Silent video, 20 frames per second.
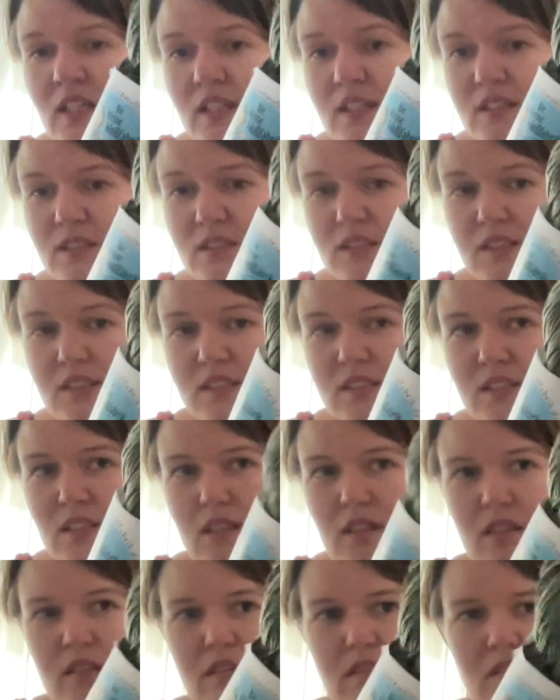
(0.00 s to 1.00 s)
So this is
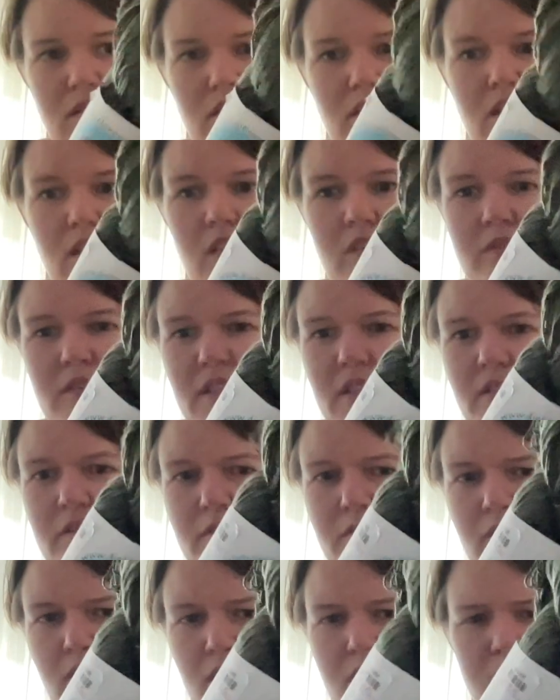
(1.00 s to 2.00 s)
a lovely
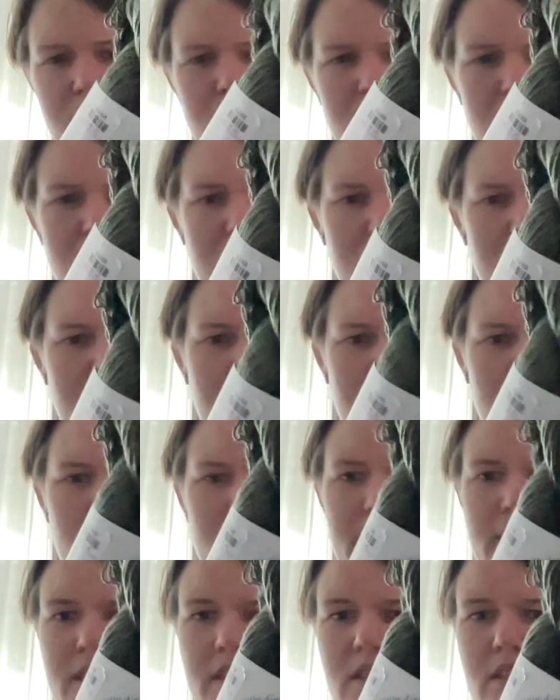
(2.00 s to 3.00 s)
forest
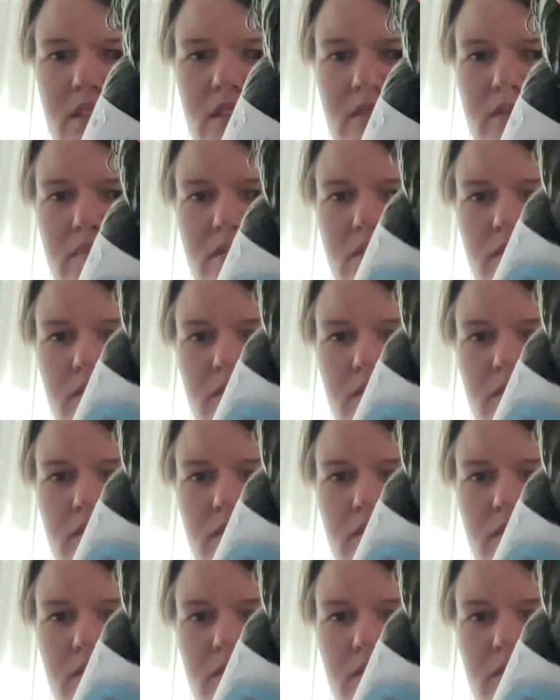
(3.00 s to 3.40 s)
green